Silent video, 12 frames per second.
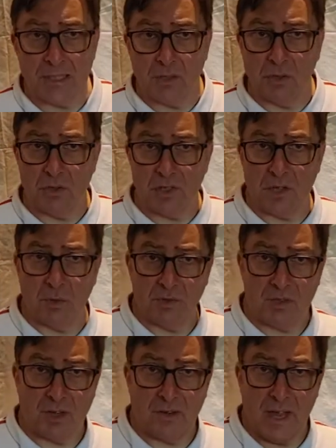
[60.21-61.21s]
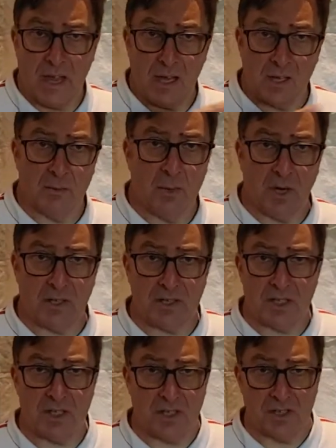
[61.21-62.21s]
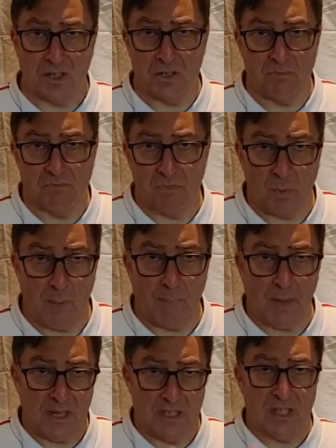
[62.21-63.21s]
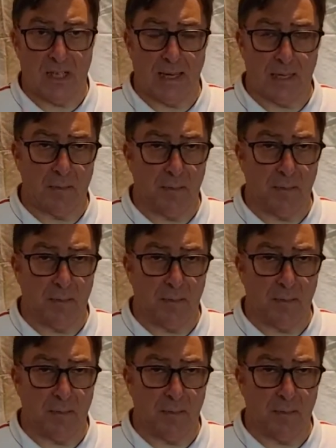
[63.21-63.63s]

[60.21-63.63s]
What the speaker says: you'll also want to create other marketing such as web pages, landing